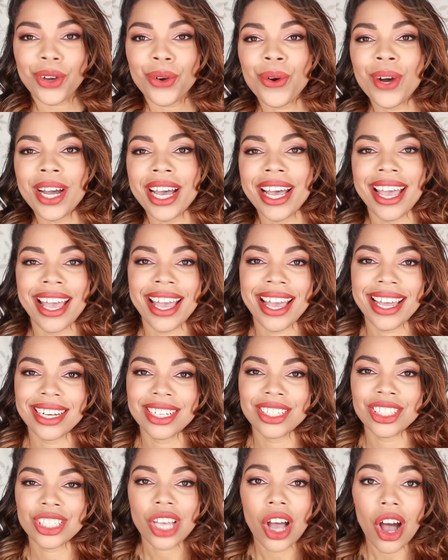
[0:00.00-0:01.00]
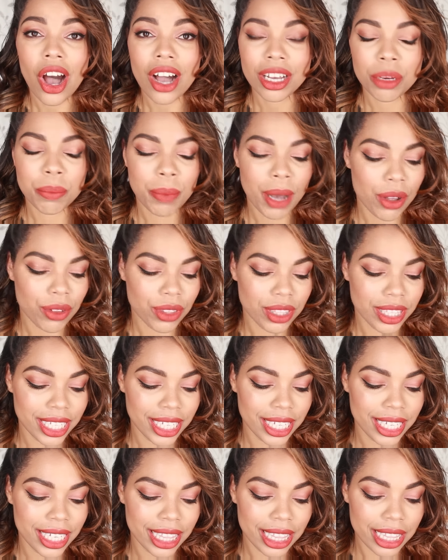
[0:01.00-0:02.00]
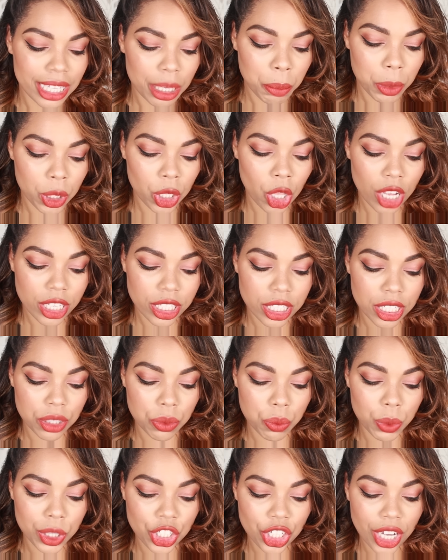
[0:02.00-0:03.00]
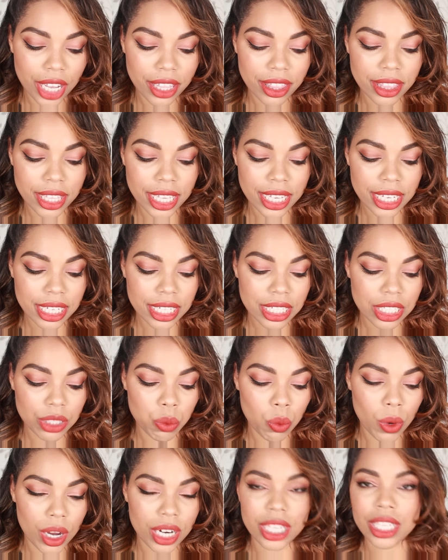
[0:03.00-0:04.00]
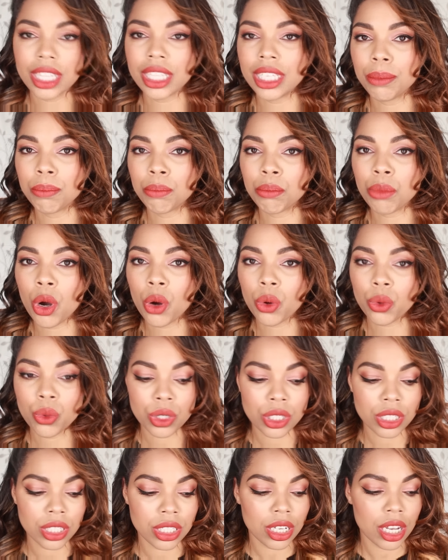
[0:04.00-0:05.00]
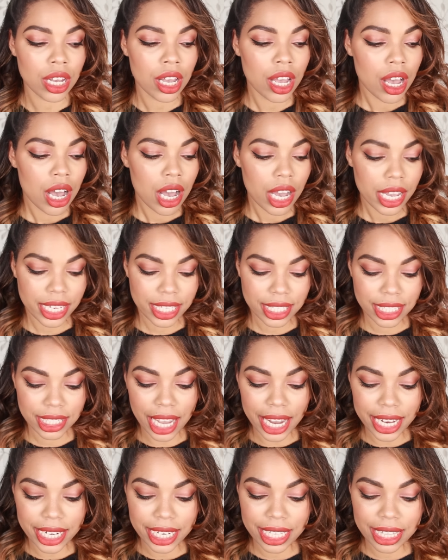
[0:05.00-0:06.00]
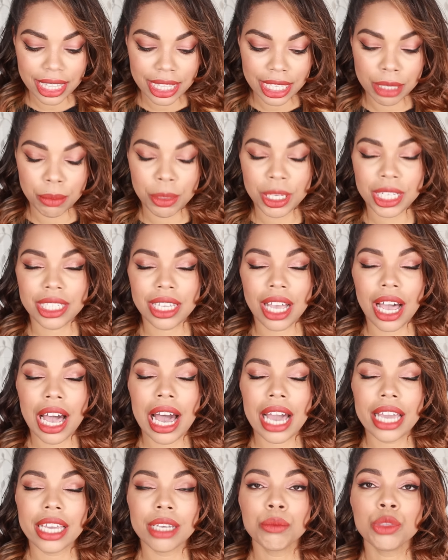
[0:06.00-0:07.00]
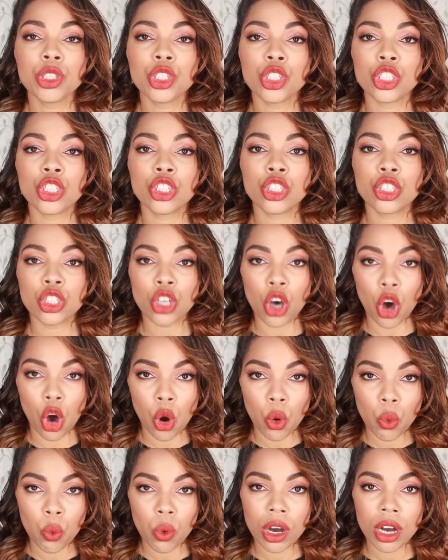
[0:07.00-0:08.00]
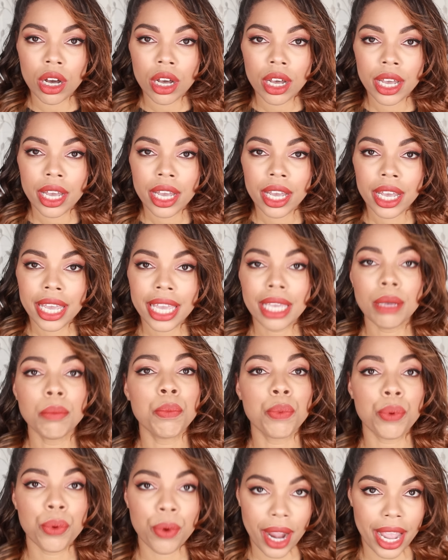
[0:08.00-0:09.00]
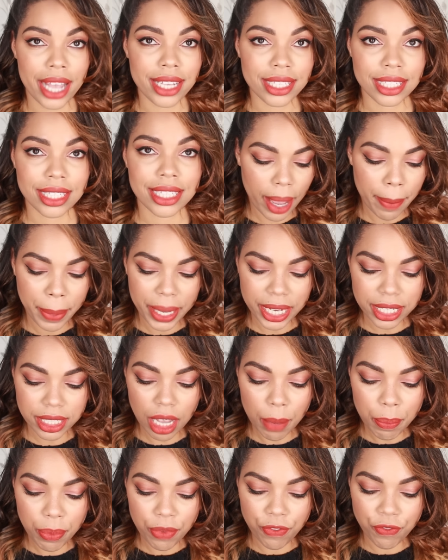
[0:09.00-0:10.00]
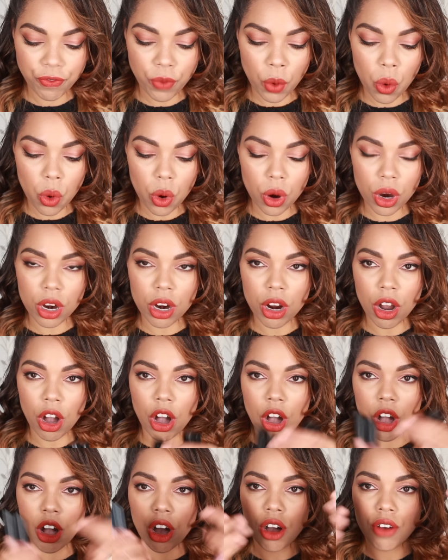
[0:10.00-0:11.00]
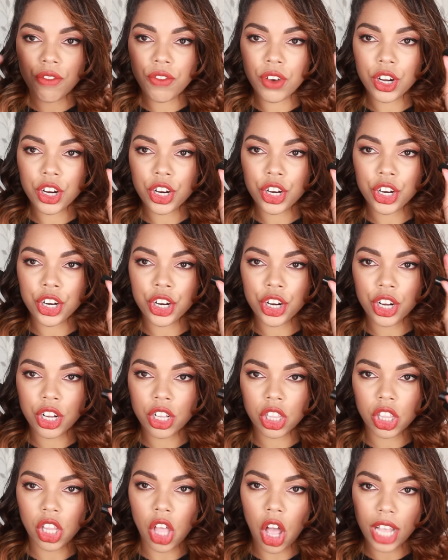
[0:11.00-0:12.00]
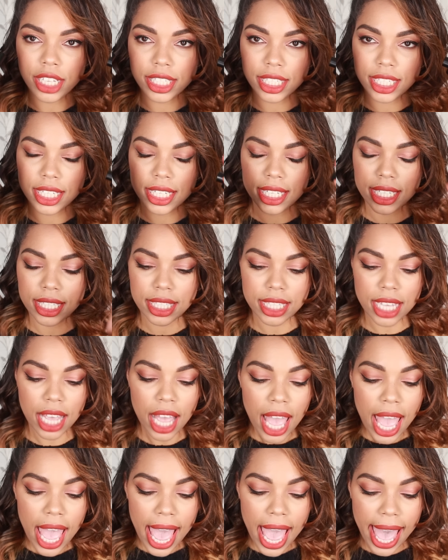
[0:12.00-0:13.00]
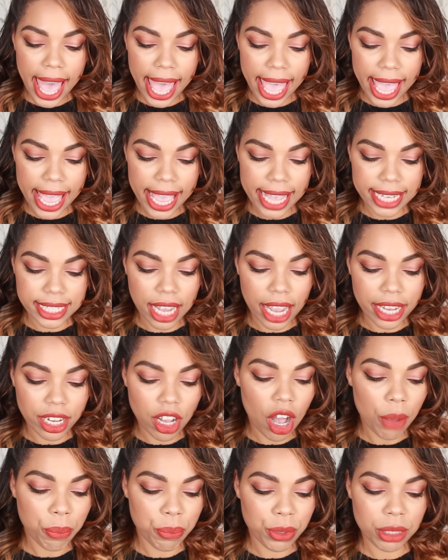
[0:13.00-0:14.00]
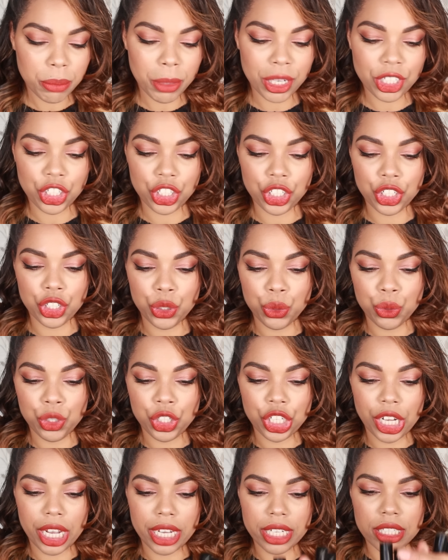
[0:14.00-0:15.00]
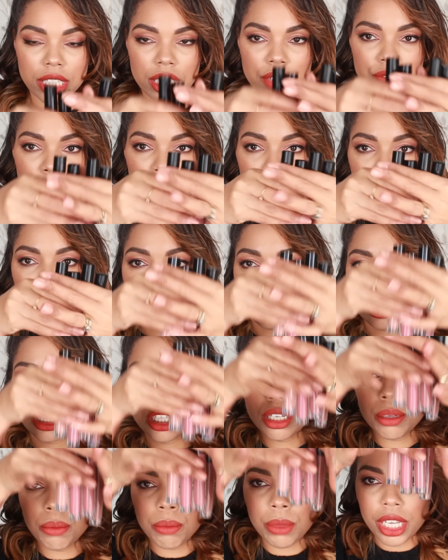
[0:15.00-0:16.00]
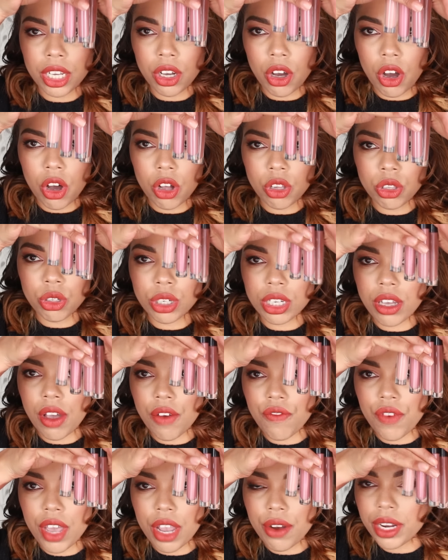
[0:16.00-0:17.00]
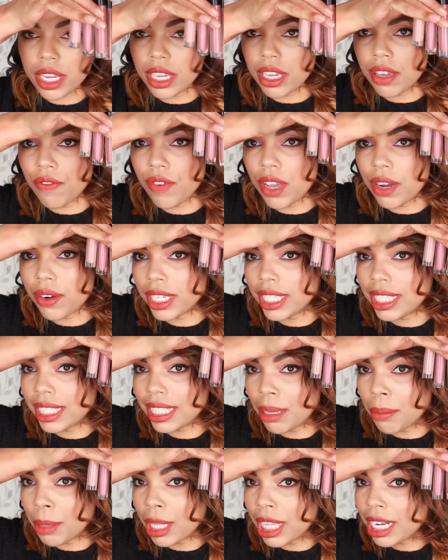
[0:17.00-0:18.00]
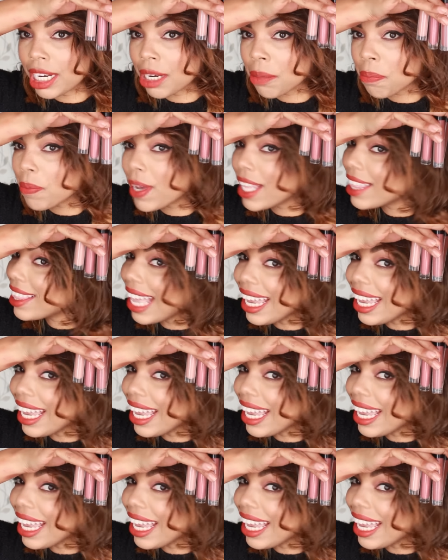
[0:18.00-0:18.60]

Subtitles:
go ahead and talk about the lip glosses, which I think is one of the most exciting thing because I am so impressed. I picked up four of her glosses and I got pretty much the nude shades. If you look at them, they all look very, very similar, but